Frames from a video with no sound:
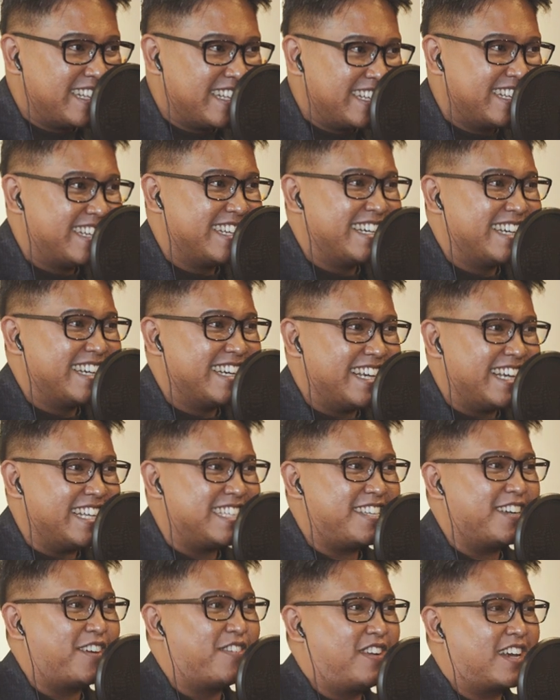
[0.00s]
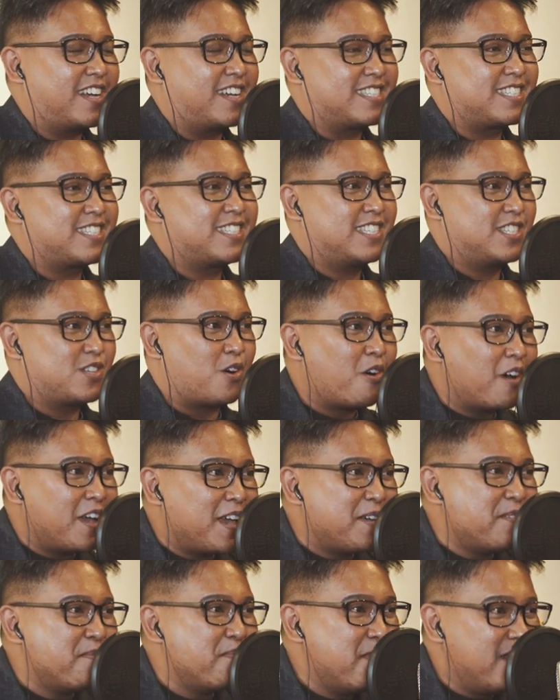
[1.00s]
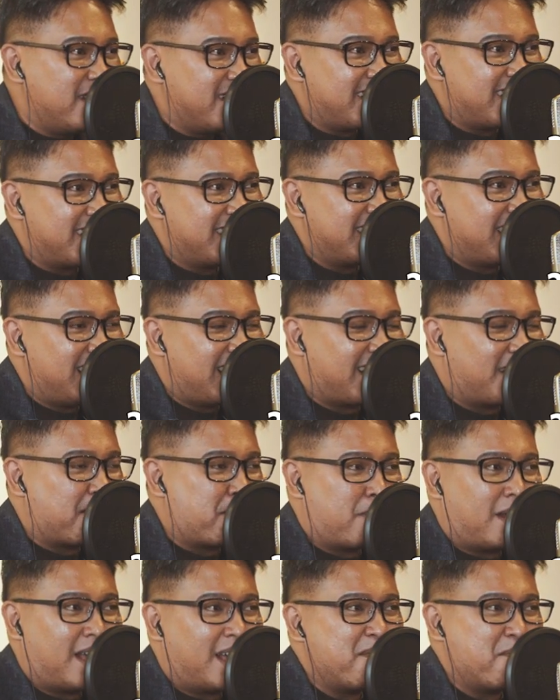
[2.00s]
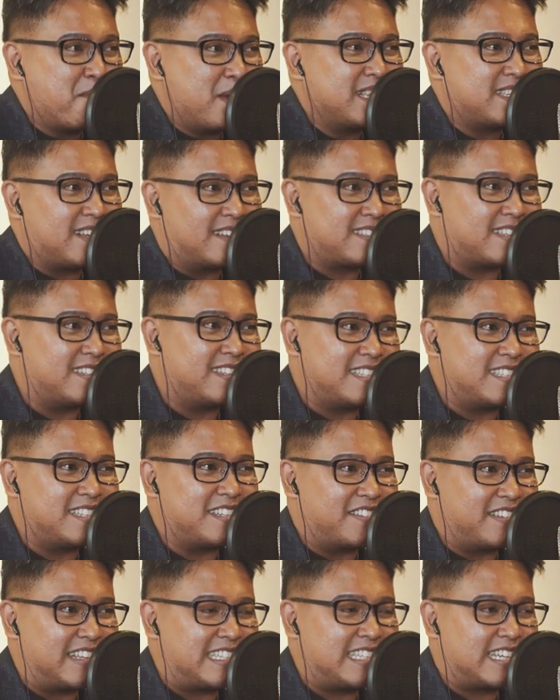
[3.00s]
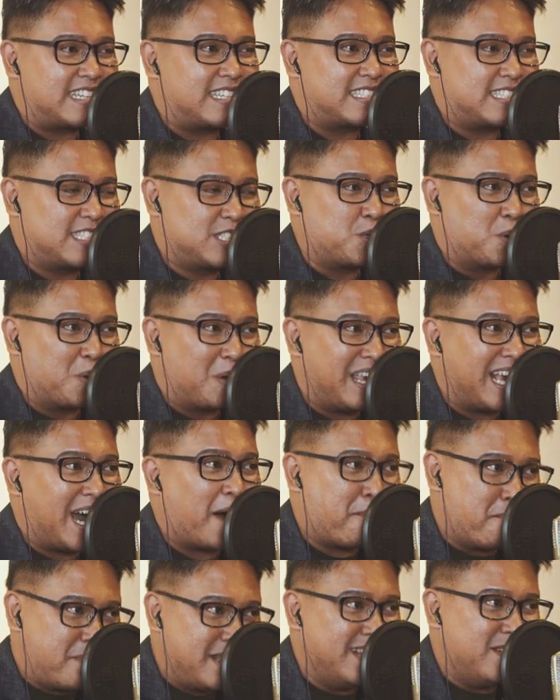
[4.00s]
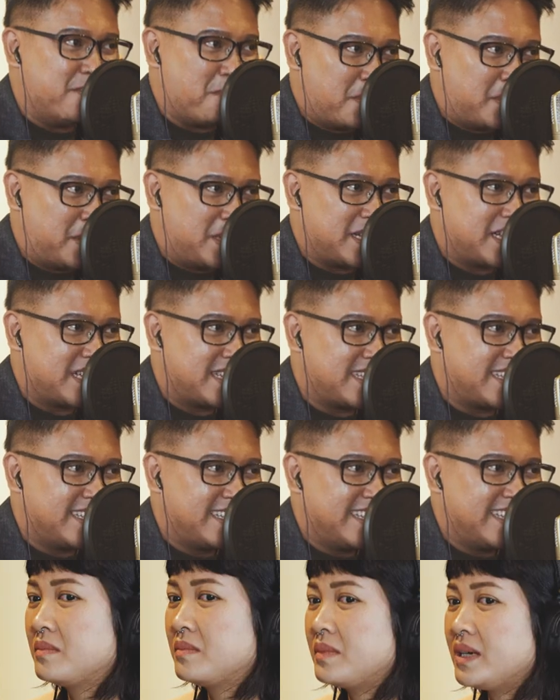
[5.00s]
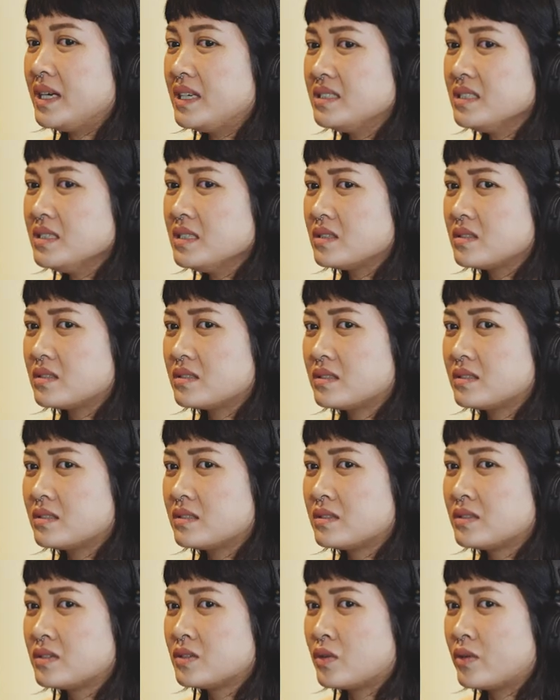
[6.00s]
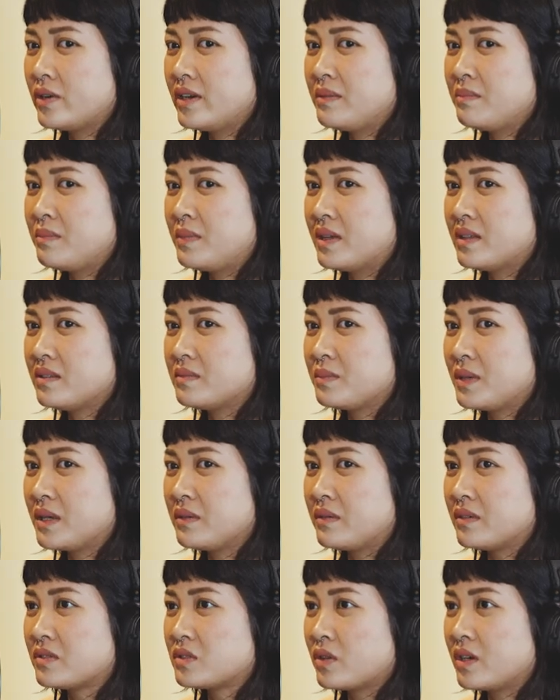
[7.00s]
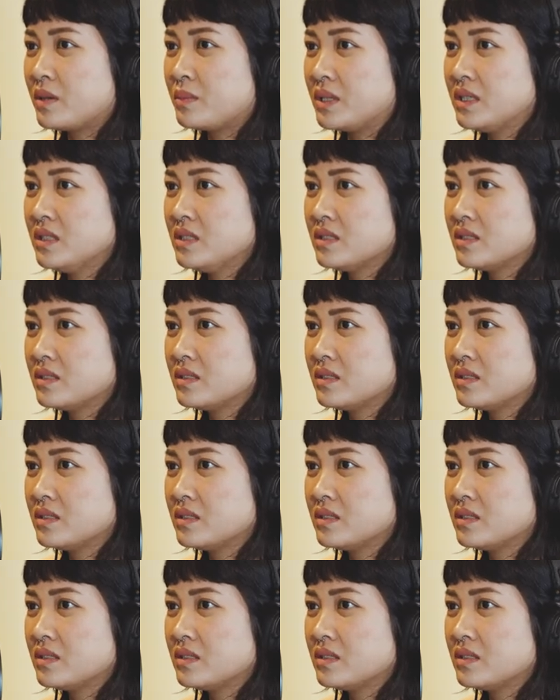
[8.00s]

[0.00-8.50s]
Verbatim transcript: Uh, yeah. Instead of like a soy milk, like a plant-based alternative, it's like a soya bean milk. But isn't soy milk made with soya beans?